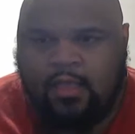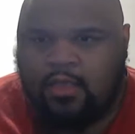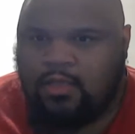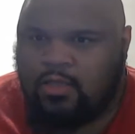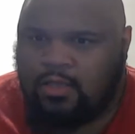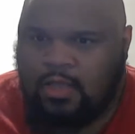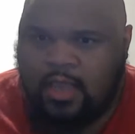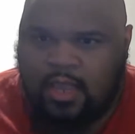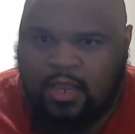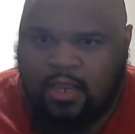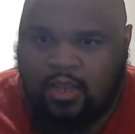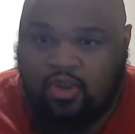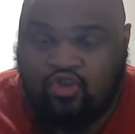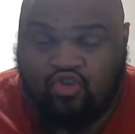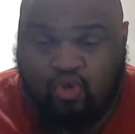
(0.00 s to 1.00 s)

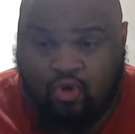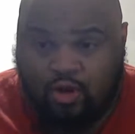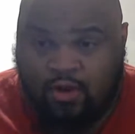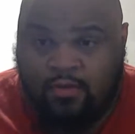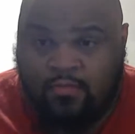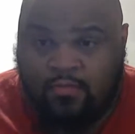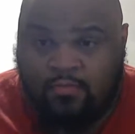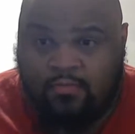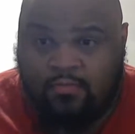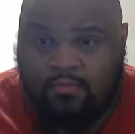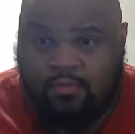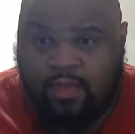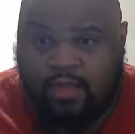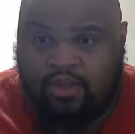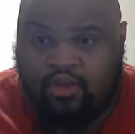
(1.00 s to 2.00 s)
seeing Jordan,
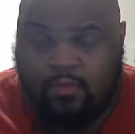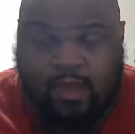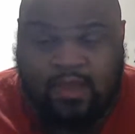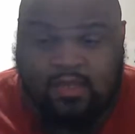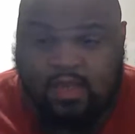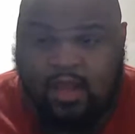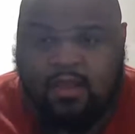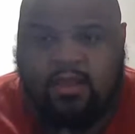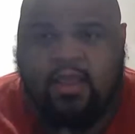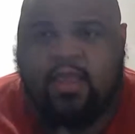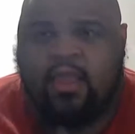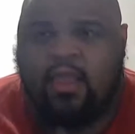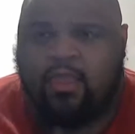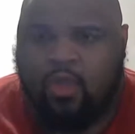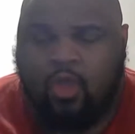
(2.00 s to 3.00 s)
like Superman's son,
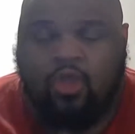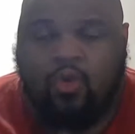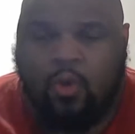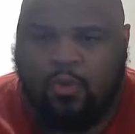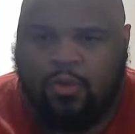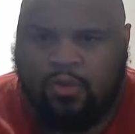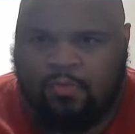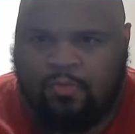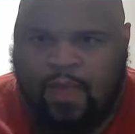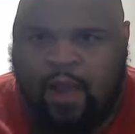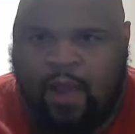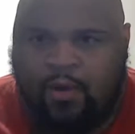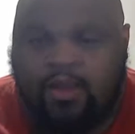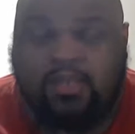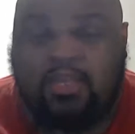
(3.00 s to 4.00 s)
the only one with
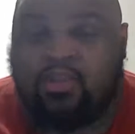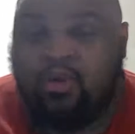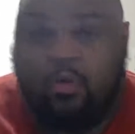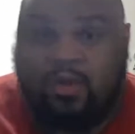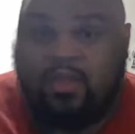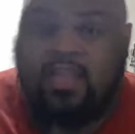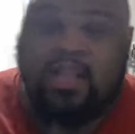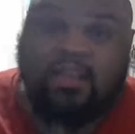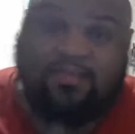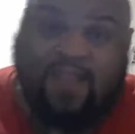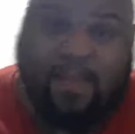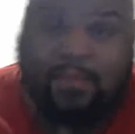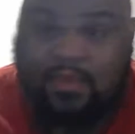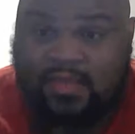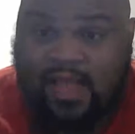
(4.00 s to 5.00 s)
power, because he's the only one to take his
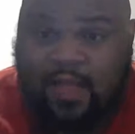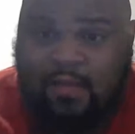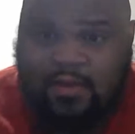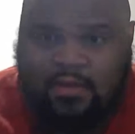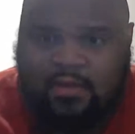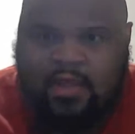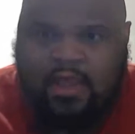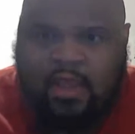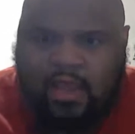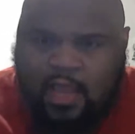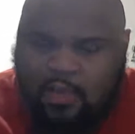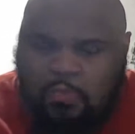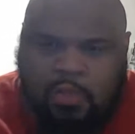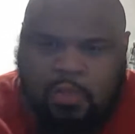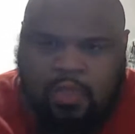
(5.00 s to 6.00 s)
family's time, because
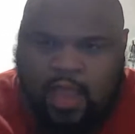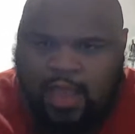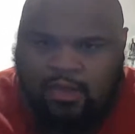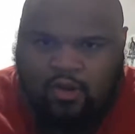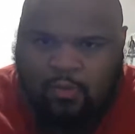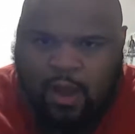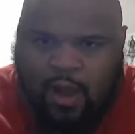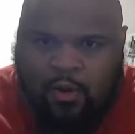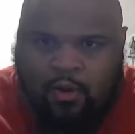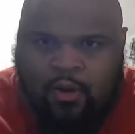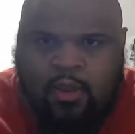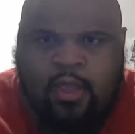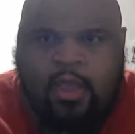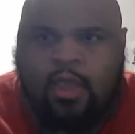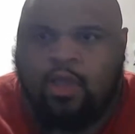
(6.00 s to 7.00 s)
his brother has no power.
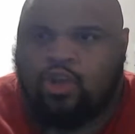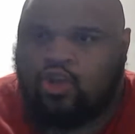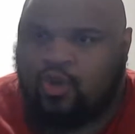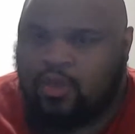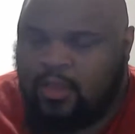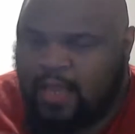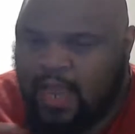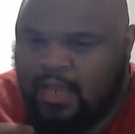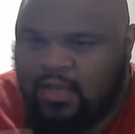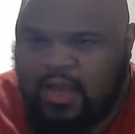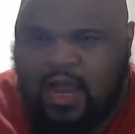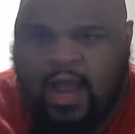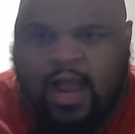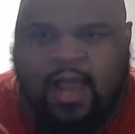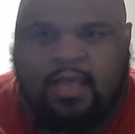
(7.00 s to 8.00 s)
Shoot the laser
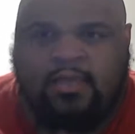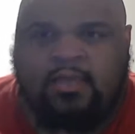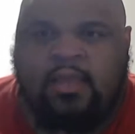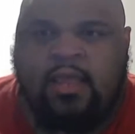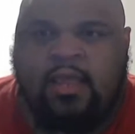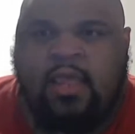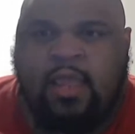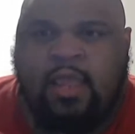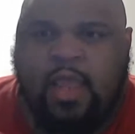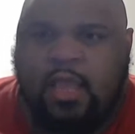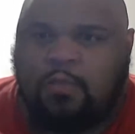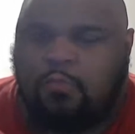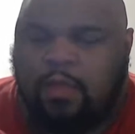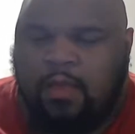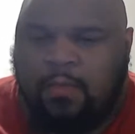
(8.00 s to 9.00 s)
eyes,
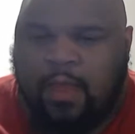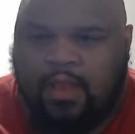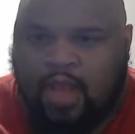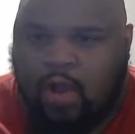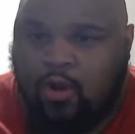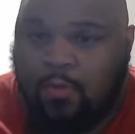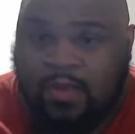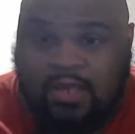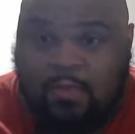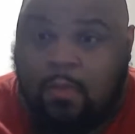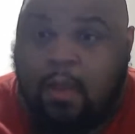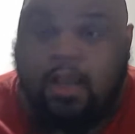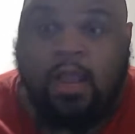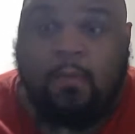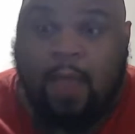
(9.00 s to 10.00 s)
his uncle basically
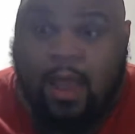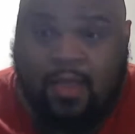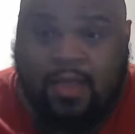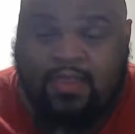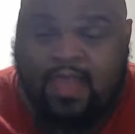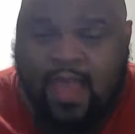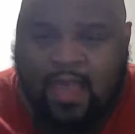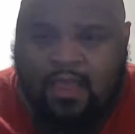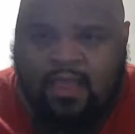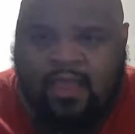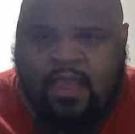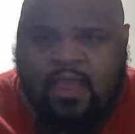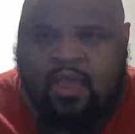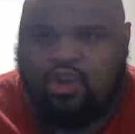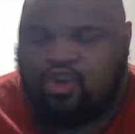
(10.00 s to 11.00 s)
punking him out like that,
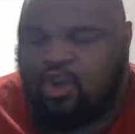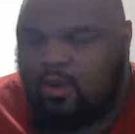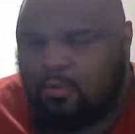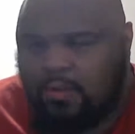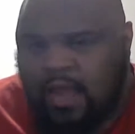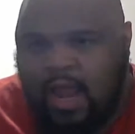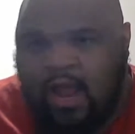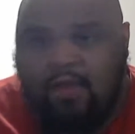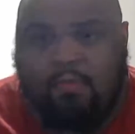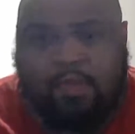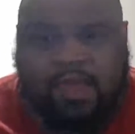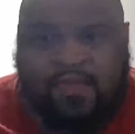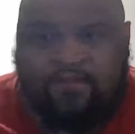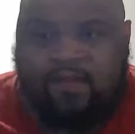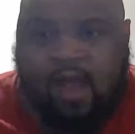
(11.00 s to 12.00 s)
shoot him down. But
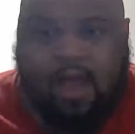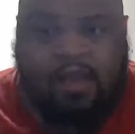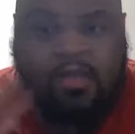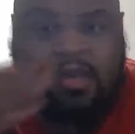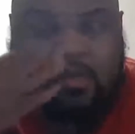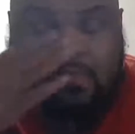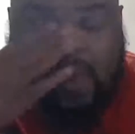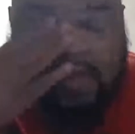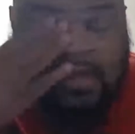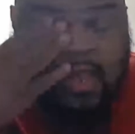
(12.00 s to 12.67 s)
he fought, he did his best.